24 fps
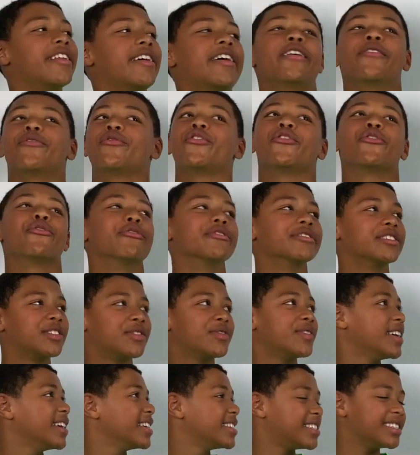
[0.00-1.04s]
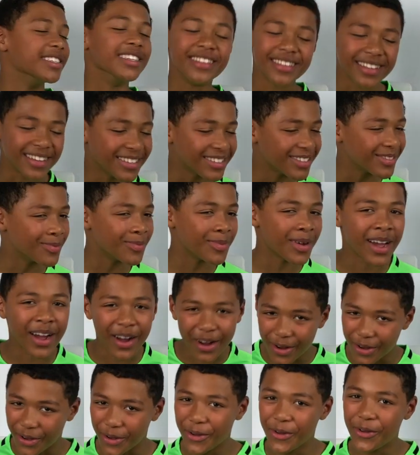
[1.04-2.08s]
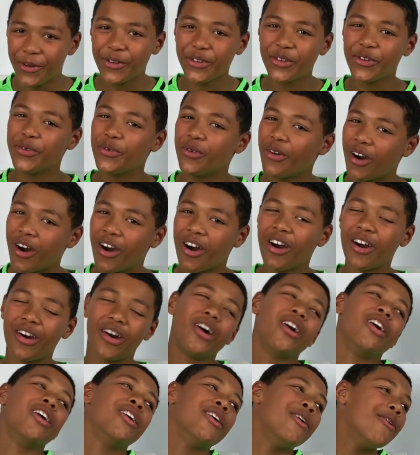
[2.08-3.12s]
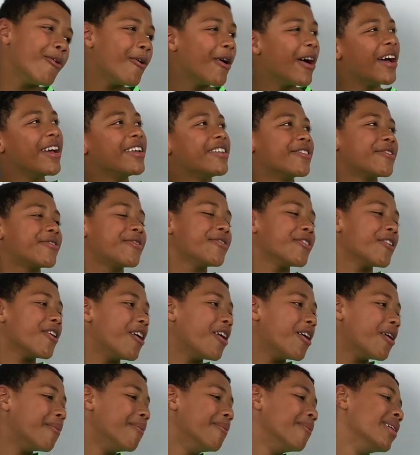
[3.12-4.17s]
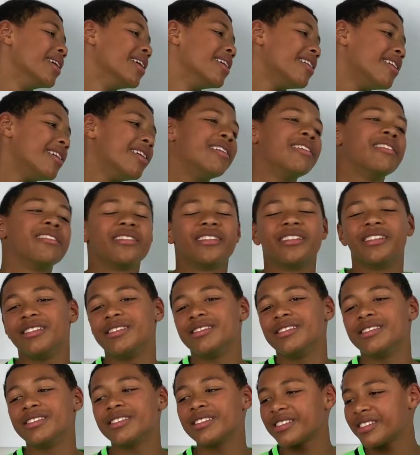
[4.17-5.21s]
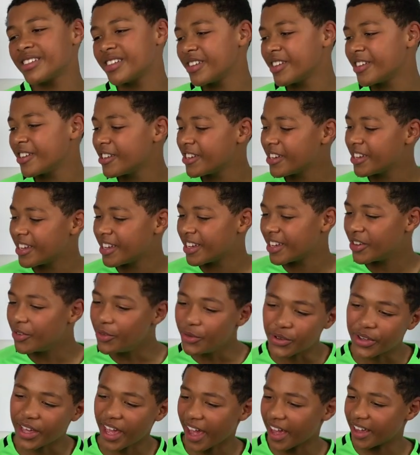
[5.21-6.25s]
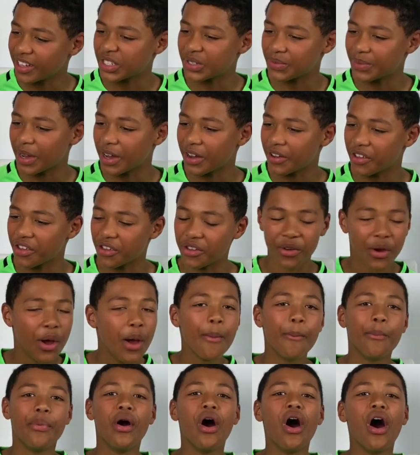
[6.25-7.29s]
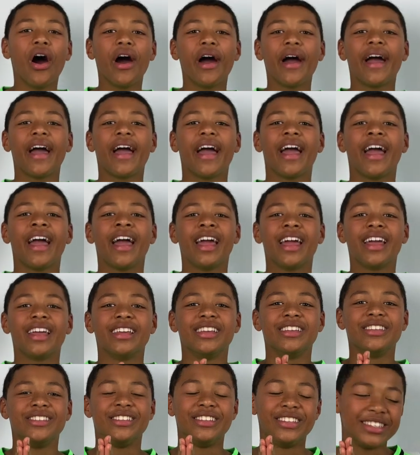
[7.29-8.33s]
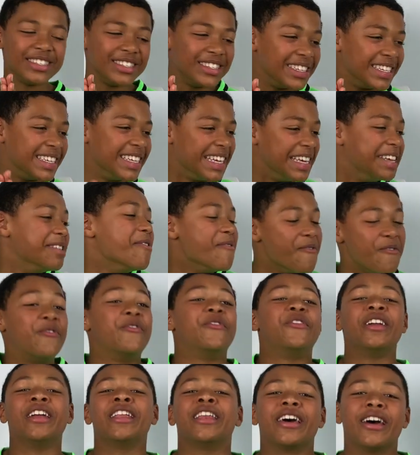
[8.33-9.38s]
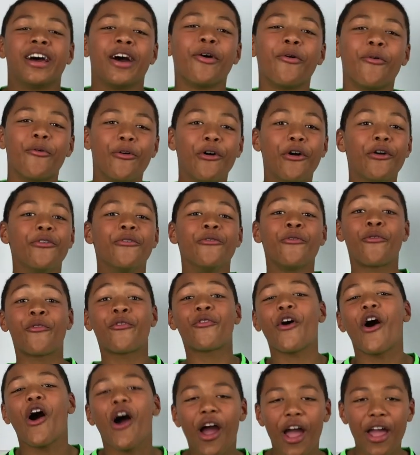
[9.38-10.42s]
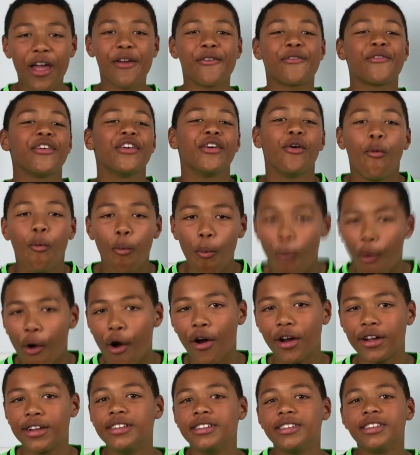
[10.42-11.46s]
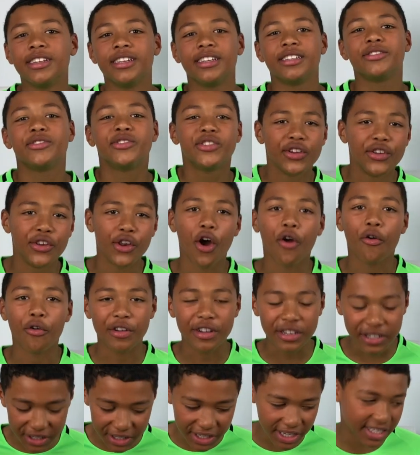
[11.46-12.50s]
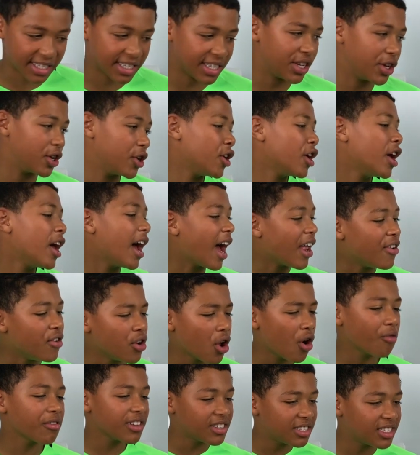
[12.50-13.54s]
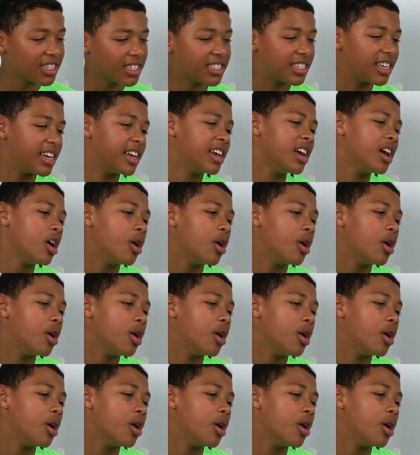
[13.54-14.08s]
everyone's faces. Doesn't matter who you are, where you're from, and who cares about you. But Villa won 5-1 to Norwich City, and Norwich City